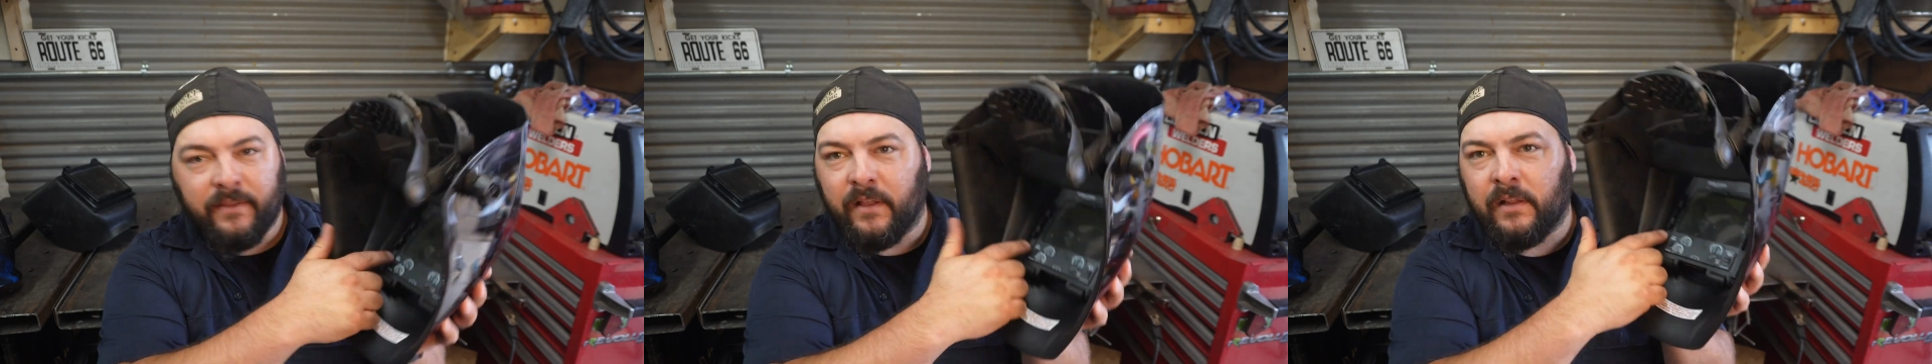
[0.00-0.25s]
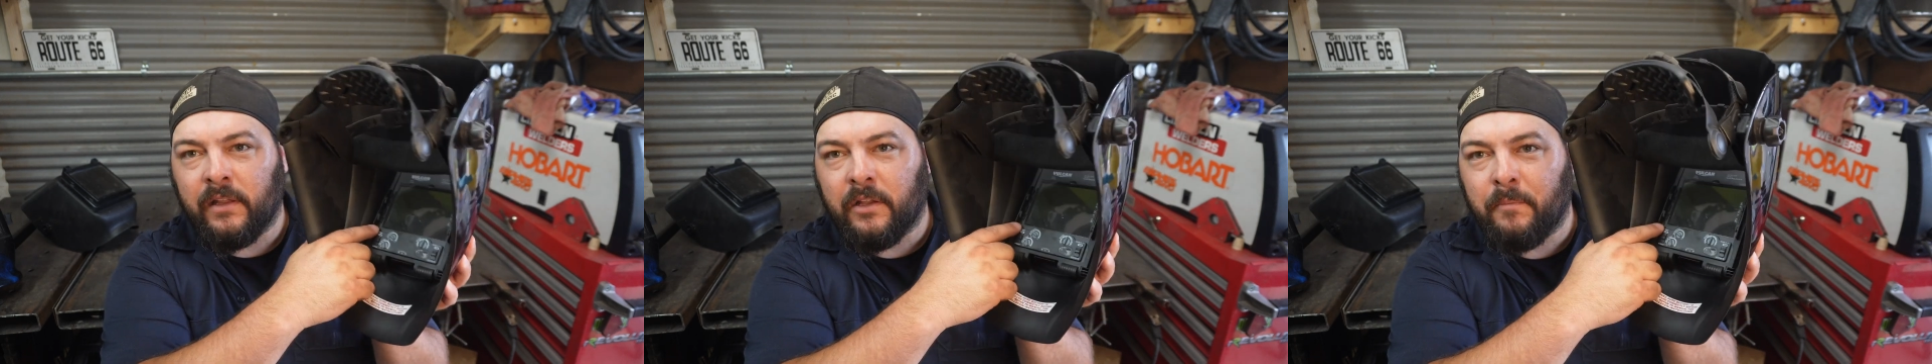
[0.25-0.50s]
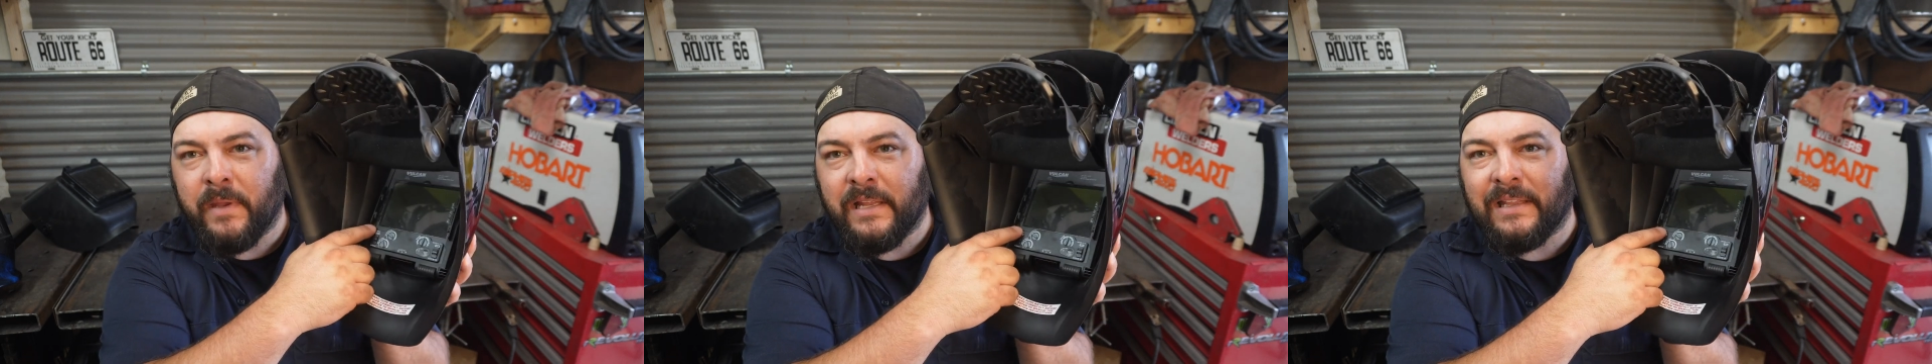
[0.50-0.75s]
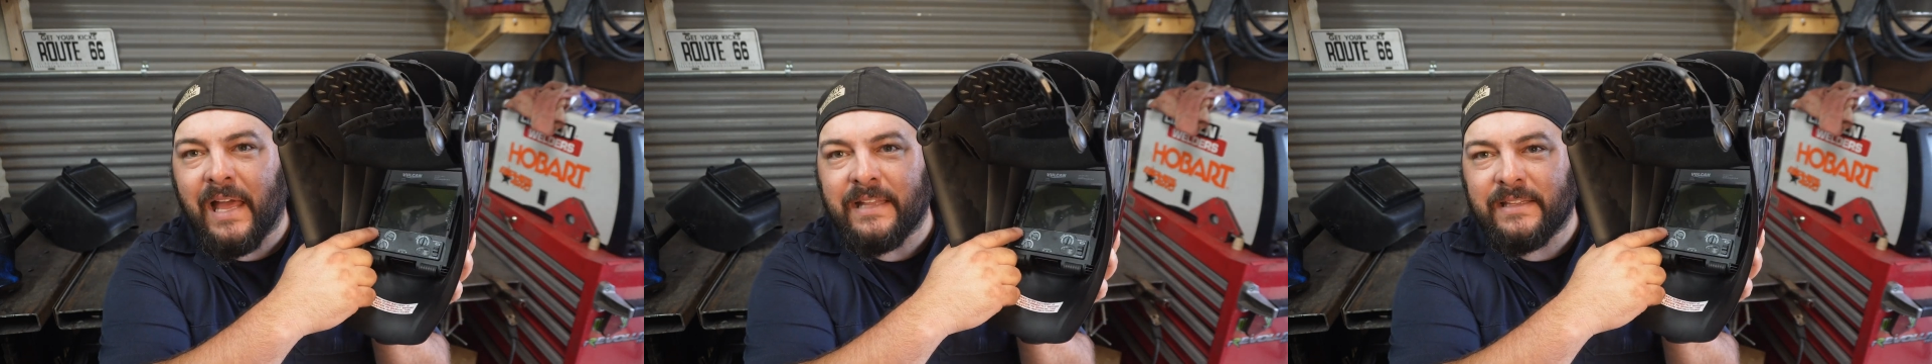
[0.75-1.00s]
a little bitty
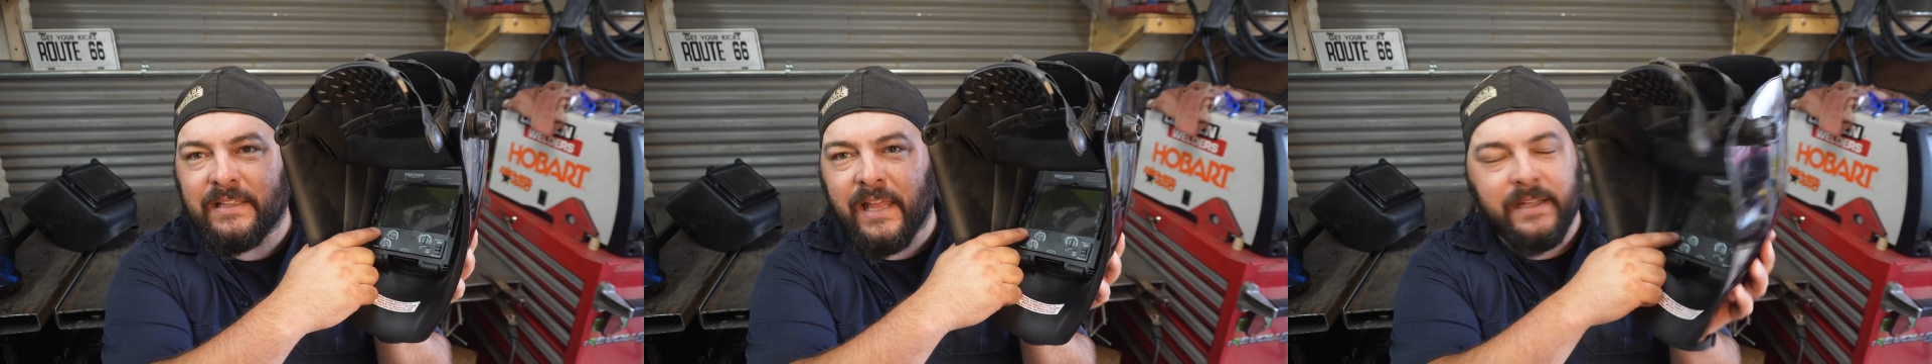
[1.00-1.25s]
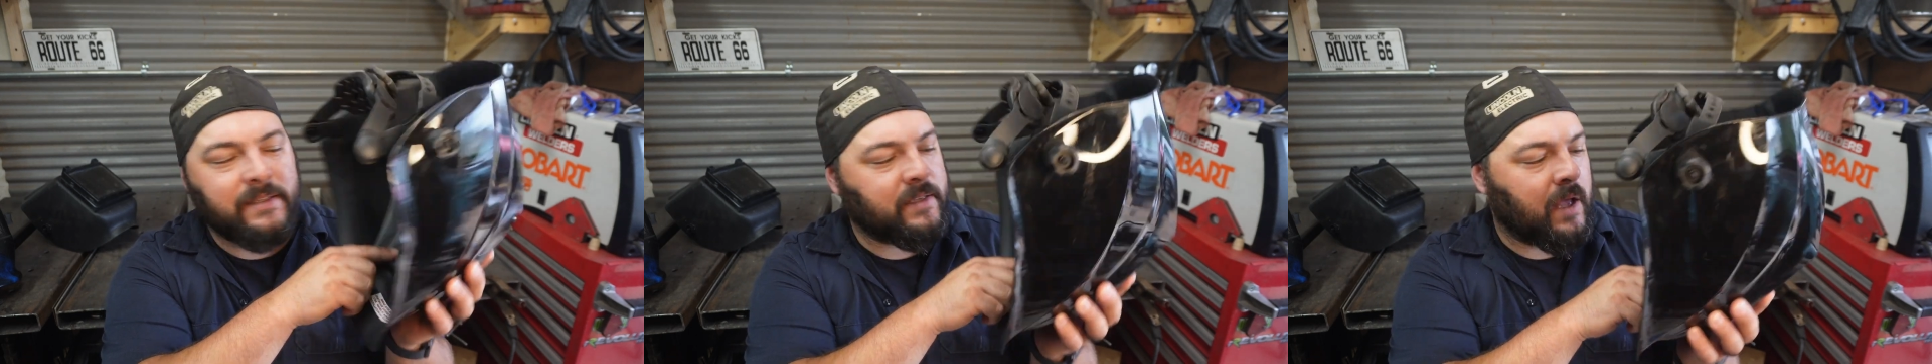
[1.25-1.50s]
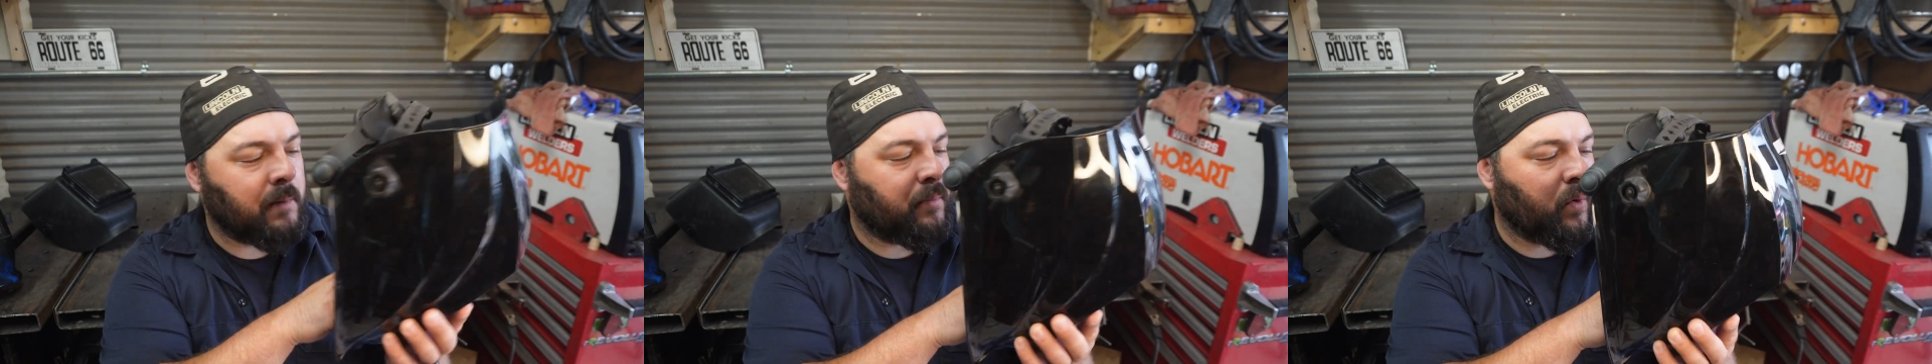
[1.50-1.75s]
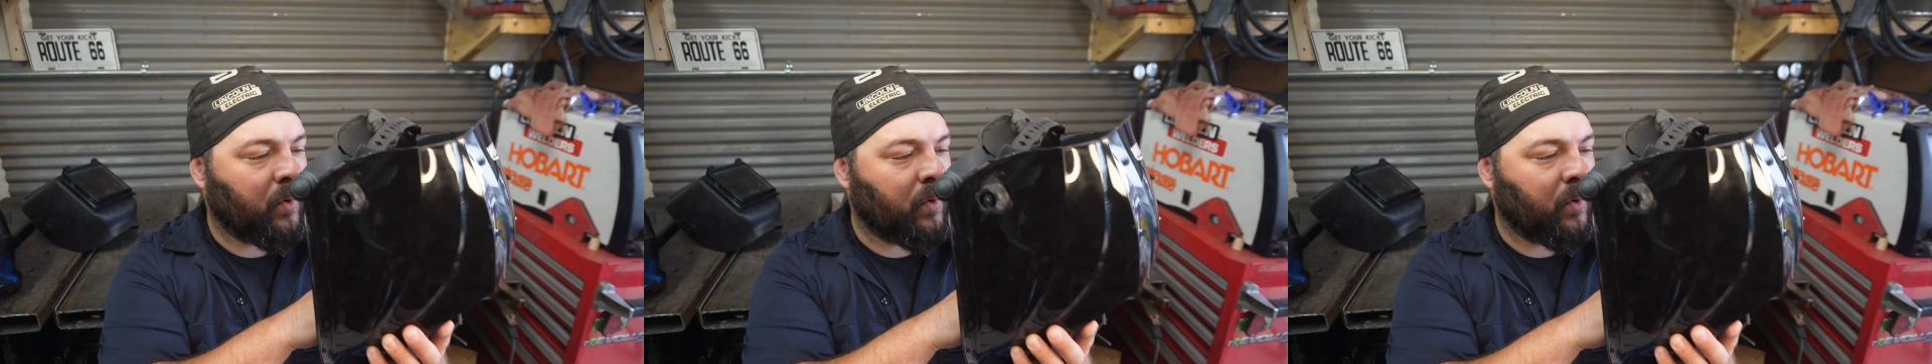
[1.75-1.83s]
light that lights up,